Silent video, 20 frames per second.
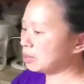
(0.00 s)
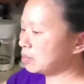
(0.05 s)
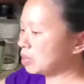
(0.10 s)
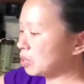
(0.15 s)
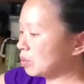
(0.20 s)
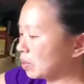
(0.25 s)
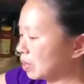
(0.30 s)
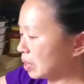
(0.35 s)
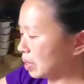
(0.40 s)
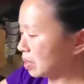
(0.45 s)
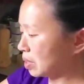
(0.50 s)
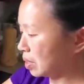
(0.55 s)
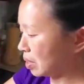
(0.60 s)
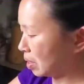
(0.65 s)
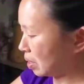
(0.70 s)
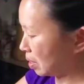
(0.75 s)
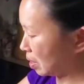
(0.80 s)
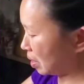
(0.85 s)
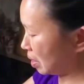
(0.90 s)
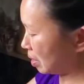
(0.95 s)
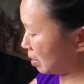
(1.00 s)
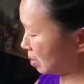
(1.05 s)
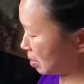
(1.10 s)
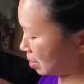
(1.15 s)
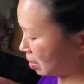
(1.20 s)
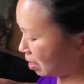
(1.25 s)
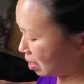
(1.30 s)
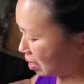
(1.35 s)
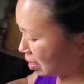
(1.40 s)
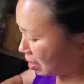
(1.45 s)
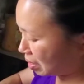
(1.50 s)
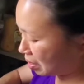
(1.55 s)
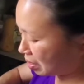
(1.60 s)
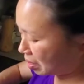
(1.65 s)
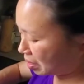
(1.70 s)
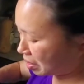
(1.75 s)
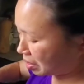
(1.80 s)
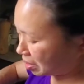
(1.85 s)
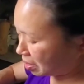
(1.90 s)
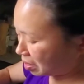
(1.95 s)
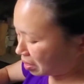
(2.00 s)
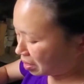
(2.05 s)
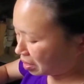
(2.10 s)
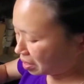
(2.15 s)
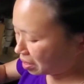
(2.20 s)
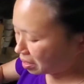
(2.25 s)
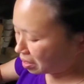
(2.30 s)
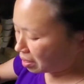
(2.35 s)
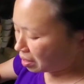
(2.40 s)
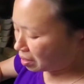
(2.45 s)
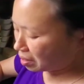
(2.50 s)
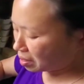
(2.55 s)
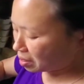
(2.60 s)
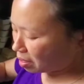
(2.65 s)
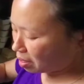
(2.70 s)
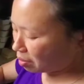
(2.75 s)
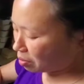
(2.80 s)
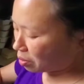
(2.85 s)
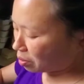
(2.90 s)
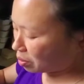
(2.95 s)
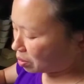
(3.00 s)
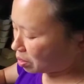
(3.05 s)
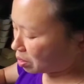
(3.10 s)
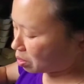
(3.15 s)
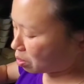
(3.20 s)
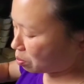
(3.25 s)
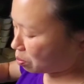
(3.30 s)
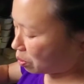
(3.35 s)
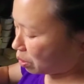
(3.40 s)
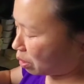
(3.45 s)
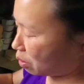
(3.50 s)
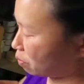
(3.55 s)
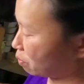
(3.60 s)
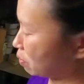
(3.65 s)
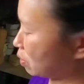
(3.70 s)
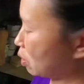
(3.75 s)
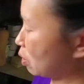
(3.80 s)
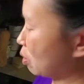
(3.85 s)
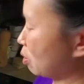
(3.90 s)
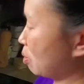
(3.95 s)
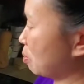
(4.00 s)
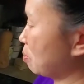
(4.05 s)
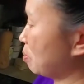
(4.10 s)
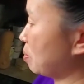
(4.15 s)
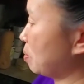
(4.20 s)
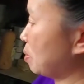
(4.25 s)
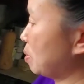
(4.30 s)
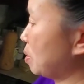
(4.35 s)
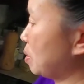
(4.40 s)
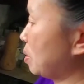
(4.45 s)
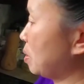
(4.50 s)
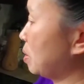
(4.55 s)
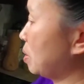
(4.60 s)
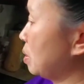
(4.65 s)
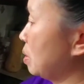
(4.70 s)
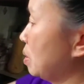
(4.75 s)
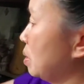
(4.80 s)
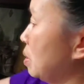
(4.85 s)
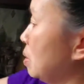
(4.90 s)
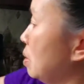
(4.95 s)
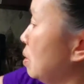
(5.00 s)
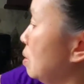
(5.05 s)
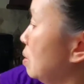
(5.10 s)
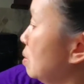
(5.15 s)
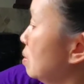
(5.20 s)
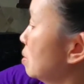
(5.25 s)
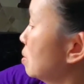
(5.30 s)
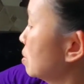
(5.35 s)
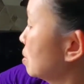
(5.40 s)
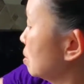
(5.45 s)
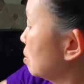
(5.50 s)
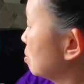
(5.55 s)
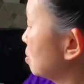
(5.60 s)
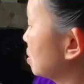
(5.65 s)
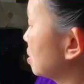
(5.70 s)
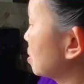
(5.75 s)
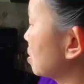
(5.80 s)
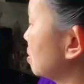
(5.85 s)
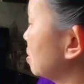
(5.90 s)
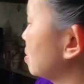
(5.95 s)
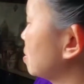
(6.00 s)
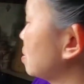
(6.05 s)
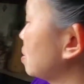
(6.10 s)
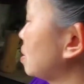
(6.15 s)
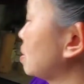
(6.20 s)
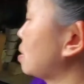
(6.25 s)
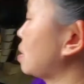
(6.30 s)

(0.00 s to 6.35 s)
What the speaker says: to keep doing this until it gets nice and soft. So it's still pretty firm. So let's put